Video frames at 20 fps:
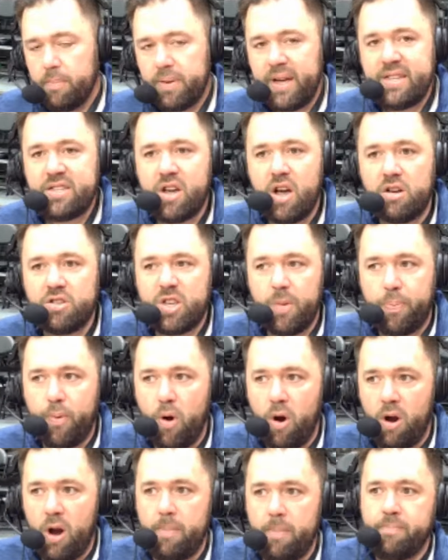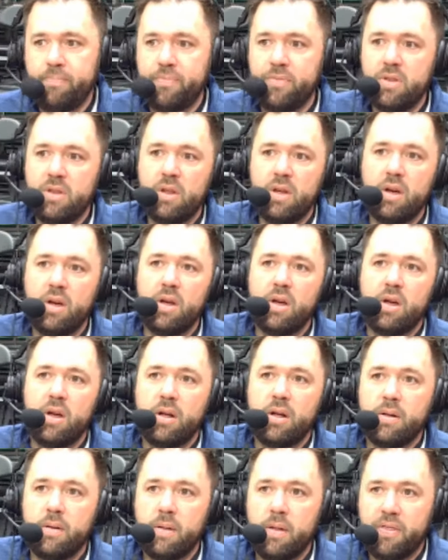Please go support them.
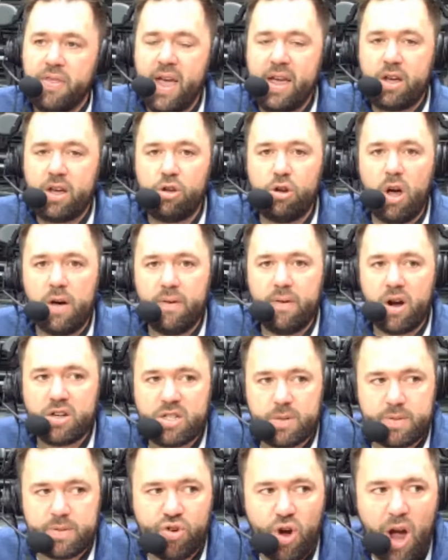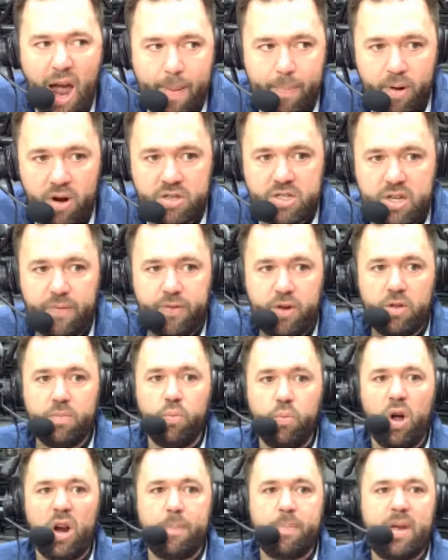Thank you to all of our subscribers. If you
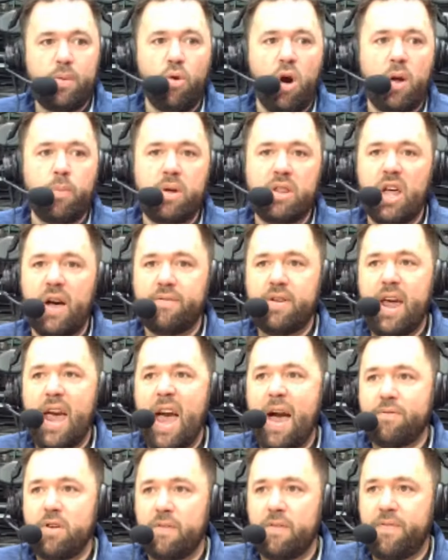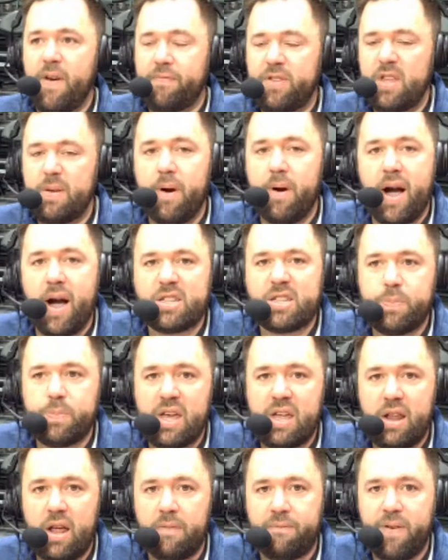want to be one, we'd love to have you. $50,
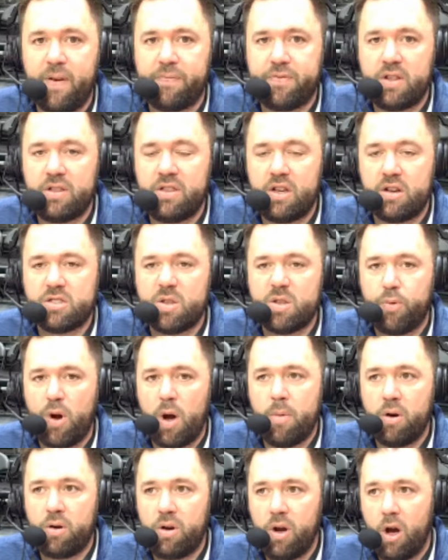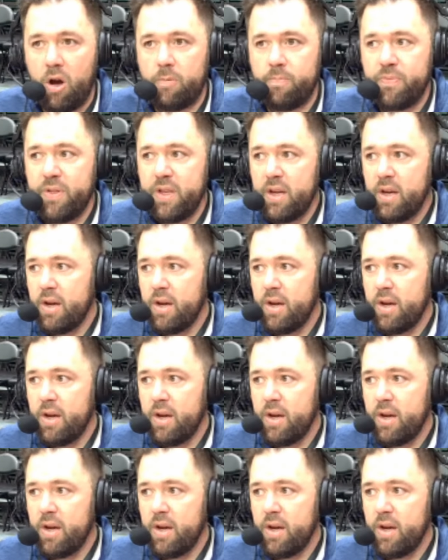BNN50 deals, the promo code.